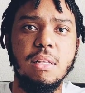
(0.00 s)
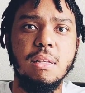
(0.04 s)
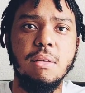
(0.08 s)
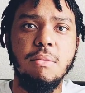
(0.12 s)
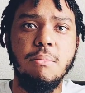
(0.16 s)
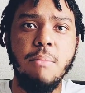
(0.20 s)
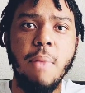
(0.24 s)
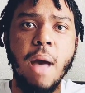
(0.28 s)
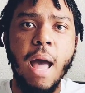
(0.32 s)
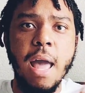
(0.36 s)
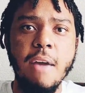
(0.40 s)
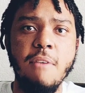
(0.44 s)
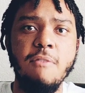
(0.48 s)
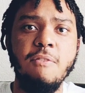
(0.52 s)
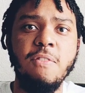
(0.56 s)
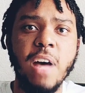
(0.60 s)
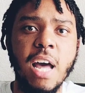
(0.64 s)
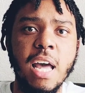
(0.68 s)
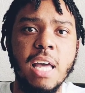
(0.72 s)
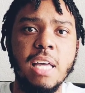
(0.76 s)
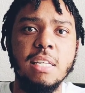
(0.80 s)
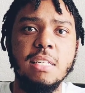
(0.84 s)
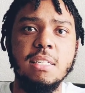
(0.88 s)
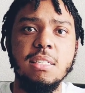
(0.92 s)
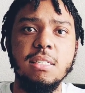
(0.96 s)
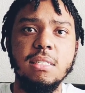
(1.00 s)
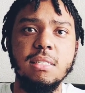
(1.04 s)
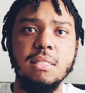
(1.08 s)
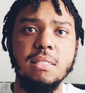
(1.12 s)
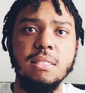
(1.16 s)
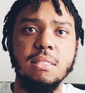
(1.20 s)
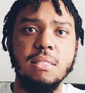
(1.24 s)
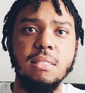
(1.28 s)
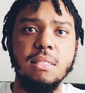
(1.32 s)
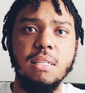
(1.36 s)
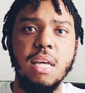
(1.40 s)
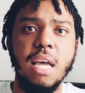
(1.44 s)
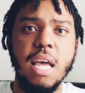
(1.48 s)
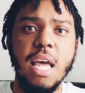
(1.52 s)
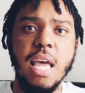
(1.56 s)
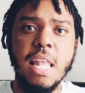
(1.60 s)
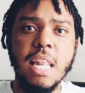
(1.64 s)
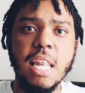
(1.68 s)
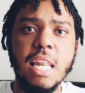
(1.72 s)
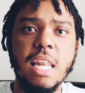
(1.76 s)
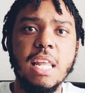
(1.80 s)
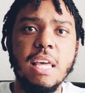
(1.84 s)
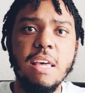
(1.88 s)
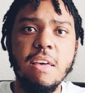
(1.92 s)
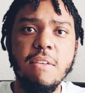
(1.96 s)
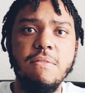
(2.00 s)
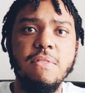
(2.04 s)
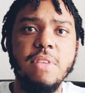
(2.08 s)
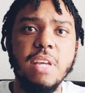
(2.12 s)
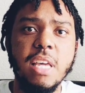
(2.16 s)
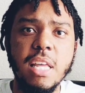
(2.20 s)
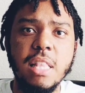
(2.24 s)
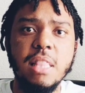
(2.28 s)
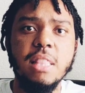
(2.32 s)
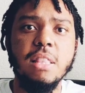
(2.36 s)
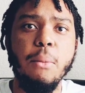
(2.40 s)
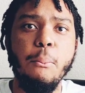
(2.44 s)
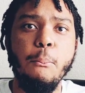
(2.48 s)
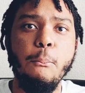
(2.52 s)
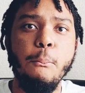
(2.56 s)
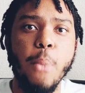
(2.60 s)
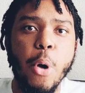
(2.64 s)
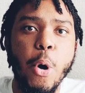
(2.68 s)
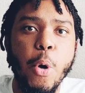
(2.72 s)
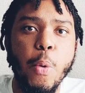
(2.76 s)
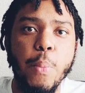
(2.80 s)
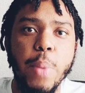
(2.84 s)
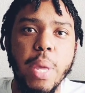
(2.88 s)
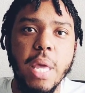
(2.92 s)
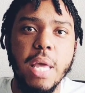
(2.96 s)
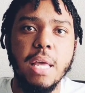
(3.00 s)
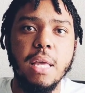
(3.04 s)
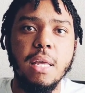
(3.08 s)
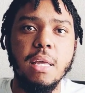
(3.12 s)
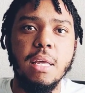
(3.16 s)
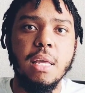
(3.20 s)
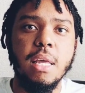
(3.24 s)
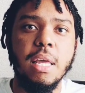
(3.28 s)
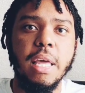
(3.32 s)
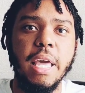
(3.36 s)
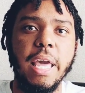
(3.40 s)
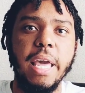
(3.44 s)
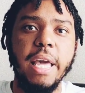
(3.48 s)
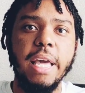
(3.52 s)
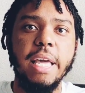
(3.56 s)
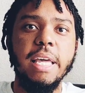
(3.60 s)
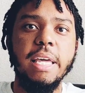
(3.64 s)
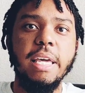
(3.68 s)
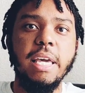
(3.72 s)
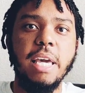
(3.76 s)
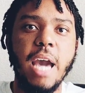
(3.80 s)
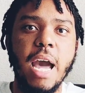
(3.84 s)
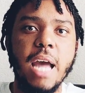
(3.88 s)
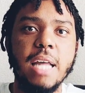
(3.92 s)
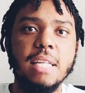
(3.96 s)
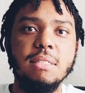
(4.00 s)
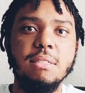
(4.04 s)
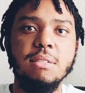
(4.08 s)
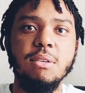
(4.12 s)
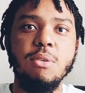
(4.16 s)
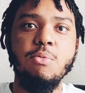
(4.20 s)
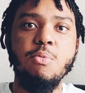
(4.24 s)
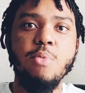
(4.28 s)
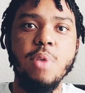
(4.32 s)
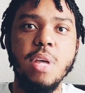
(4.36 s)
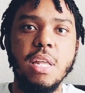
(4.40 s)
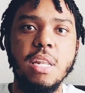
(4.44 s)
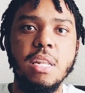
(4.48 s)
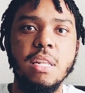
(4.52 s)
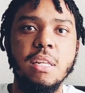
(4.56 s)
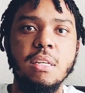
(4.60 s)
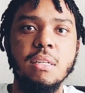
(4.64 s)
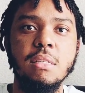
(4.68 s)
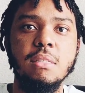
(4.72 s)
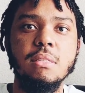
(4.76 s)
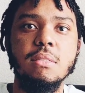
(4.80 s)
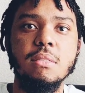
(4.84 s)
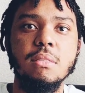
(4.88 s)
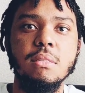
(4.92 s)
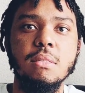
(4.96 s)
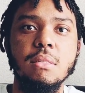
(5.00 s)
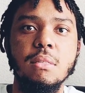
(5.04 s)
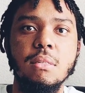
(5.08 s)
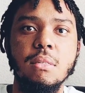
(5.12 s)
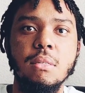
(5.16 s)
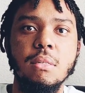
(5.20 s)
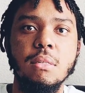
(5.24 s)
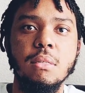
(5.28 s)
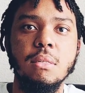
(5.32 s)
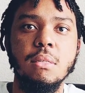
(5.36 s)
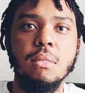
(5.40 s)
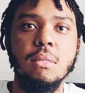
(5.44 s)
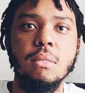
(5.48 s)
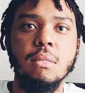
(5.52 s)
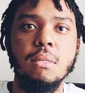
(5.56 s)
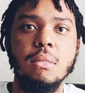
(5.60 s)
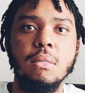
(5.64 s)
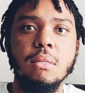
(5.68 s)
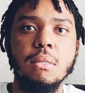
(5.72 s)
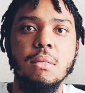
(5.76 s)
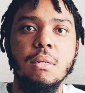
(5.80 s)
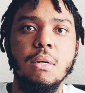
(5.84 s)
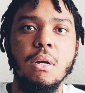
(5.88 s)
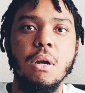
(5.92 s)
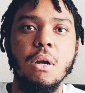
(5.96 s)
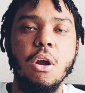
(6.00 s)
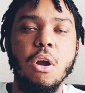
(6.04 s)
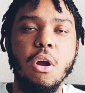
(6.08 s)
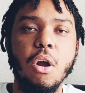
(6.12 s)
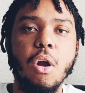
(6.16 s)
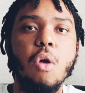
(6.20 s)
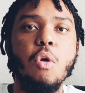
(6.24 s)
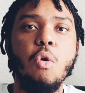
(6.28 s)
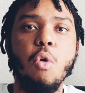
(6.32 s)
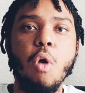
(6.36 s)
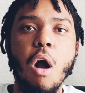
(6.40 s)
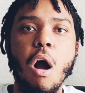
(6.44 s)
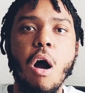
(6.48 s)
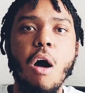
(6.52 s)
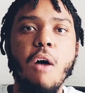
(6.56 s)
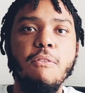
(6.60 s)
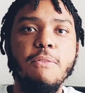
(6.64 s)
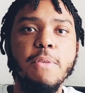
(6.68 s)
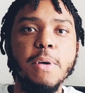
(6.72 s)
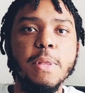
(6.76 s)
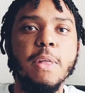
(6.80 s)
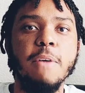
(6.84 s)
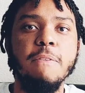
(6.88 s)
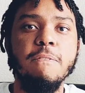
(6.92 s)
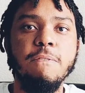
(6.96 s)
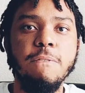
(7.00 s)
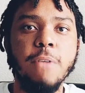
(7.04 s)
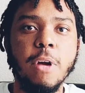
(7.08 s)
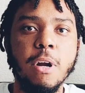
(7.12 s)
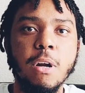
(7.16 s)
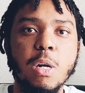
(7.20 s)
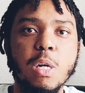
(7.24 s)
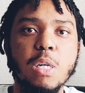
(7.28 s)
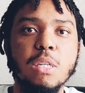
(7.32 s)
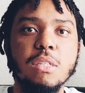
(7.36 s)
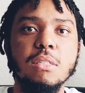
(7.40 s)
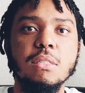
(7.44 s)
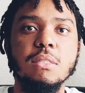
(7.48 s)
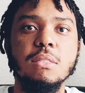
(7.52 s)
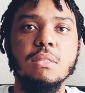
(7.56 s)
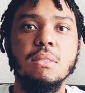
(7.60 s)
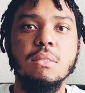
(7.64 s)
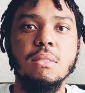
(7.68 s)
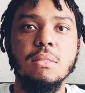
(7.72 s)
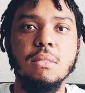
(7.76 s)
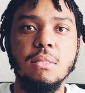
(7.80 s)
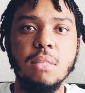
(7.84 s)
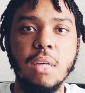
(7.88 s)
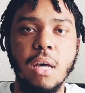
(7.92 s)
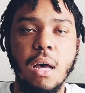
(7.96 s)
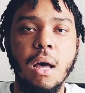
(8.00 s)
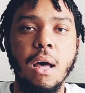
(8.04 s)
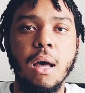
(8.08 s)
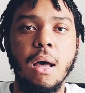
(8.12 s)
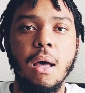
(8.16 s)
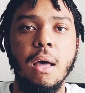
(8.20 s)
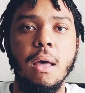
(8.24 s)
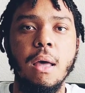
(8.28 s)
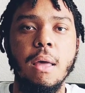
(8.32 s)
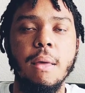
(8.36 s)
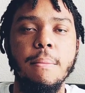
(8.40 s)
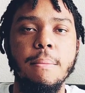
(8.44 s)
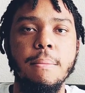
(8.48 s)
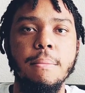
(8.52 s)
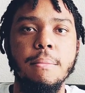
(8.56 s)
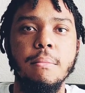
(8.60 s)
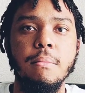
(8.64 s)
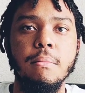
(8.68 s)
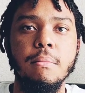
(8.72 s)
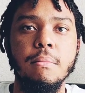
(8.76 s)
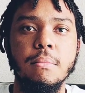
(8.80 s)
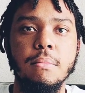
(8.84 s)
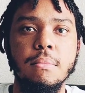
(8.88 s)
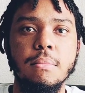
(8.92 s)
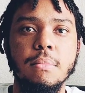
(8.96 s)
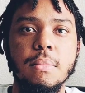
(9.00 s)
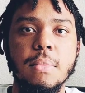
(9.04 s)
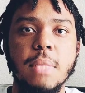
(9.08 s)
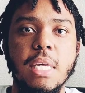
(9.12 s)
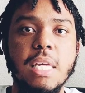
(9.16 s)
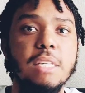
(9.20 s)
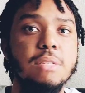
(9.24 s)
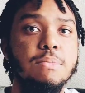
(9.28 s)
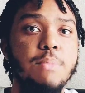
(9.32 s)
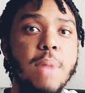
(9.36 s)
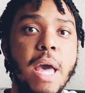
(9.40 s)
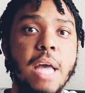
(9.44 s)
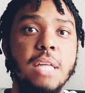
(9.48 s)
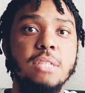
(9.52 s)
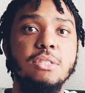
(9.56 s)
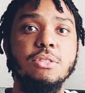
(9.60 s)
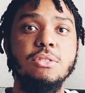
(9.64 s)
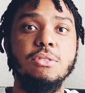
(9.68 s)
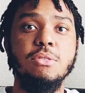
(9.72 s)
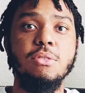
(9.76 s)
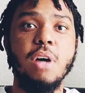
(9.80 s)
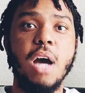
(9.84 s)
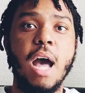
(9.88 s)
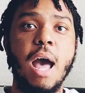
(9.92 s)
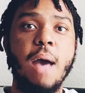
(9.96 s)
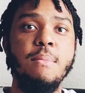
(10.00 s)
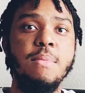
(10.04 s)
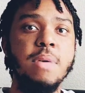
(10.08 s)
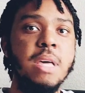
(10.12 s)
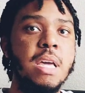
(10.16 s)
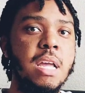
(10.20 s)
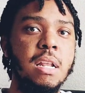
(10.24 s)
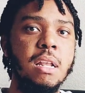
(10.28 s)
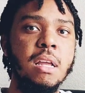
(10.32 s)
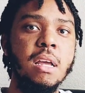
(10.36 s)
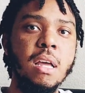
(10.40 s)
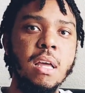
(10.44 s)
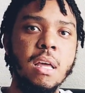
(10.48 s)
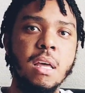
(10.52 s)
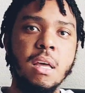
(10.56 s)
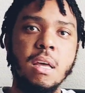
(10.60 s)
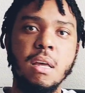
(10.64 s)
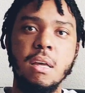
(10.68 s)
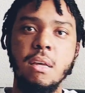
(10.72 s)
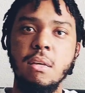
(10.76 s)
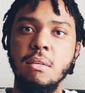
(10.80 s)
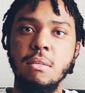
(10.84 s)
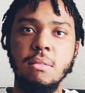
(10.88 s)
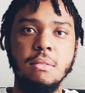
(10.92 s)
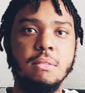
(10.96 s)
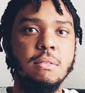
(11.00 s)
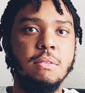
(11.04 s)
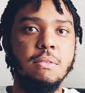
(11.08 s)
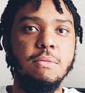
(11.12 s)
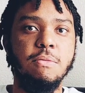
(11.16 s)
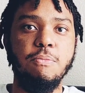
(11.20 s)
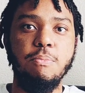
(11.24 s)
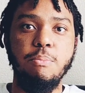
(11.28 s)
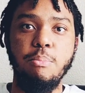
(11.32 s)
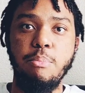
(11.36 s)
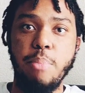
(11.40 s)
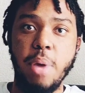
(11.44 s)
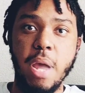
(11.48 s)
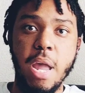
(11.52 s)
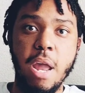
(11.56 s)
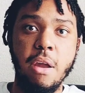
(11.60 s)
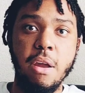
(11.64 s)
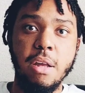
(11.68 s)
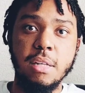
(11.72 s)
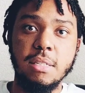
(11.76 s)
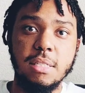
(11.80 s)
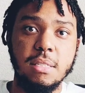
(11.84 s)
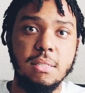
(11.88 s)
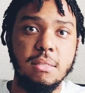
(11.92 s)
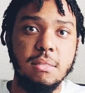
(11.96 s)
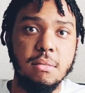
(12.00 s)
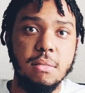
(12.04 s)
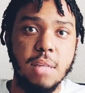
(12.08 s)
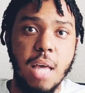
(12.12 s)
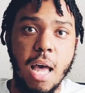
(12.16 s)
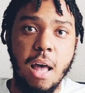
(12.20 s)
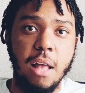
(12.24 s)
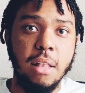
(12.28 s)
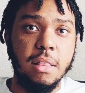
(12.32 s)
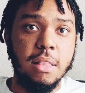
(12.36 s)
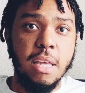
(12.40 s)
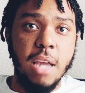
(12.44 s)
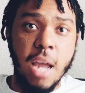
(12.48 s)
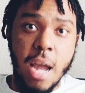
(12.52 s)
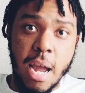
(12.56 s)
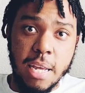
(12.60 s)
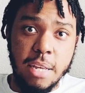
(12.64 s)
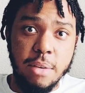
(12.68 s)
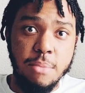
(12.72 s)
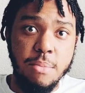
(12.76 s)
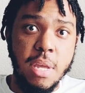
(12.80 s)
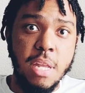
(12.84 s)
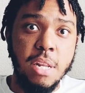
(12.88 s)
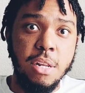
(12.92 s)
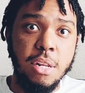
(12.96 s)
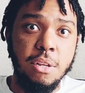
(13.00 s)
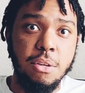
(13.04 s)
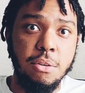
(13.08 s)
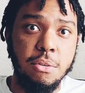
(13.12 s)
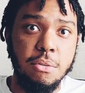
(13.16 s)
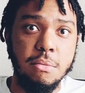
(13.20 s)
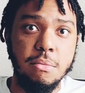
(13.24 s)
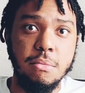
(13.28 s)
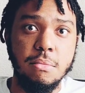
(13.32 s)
my advice and lived in the moment and got to witness her crawl for the first time. It's magical. I mean, parents out there, I commend you.